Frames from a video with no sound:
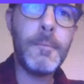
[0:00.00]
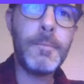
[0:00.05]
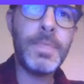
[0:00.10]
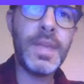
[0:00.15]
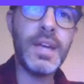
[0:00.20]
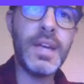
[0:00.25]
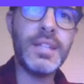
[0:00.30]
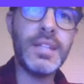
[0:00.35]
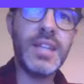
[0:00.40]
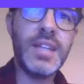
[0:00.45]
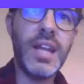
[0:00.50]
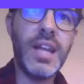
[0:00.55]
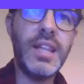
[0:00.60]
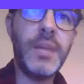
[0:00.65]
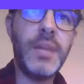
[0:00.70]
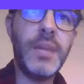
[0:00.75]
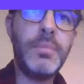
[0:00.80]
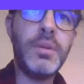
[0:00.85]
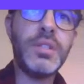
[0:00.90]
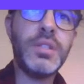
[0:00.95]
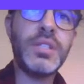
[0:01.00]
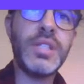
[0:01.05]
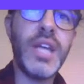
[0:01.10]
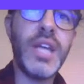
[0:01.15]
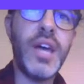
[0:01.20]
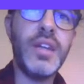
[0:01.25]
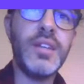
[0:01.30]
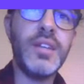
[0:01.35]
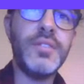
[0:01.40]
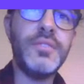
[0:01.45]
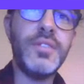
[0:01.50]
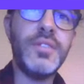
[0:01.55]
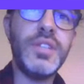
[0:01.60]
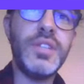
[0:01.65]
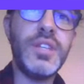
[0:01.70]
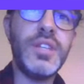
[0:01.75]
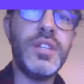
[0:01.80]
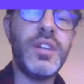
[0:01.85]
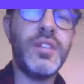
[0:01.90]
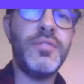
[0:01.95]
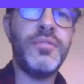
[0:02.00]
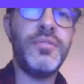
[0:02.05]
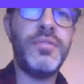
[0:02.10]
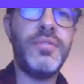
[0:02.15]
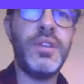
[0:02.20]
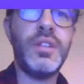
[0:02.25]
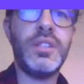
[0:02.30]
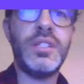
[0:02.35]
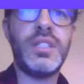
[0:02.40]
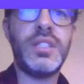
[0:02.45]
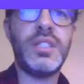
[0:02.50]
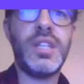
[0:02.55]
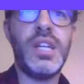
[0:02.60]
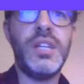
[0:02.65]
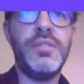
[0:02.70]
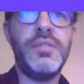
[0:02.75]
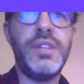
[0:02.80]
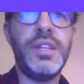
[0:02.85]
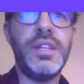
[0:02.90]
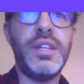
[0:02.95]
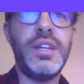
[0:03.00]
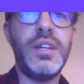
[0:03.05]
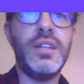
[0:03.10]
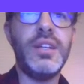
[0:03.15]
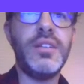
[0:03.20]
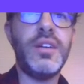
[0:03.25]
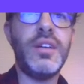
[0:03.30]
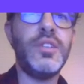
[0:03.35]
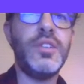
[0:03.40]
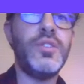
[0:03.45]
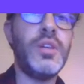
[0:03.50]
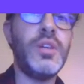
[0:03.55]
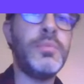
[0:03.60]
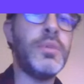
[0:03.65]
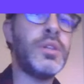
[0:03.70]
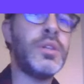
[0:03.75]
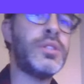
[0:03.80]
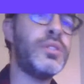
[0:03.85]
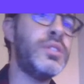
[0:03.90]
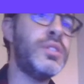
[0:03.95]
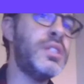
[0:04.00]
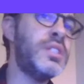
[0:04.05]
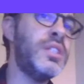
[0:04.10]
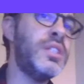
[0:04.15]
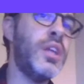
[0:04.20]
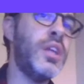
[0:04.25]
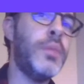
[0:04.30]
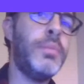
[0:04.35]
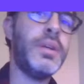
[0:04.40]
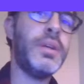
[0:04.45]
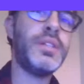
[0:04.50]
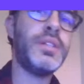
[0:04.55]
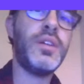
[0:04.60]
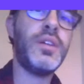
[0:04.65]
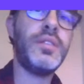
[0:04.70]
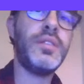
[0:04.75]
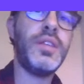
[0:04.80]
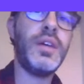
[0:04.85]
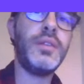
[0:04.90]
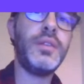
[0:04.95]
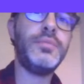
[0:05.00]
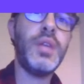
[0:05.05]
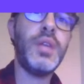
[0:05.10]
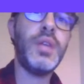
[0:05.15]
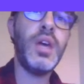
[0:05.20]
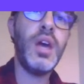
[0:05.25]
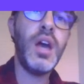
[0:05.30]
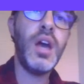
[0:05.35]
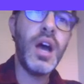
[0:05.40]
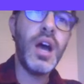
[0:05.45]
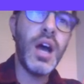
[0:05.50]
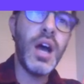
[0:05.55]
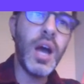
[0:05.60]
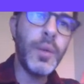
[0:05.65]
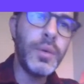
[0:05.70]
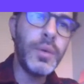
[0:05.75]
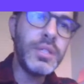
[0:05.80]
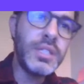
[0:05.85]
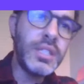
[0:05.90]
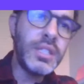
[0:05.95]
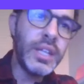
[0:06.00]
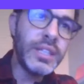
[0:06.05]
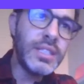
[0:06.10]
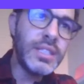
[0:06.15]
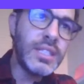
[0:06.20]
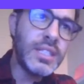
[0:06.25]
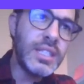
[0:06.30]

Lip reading: Yeah, it's got a lot of personality. It feels like you can fit inside of like a DreamWorks or Disney or Pixar thing. I would like to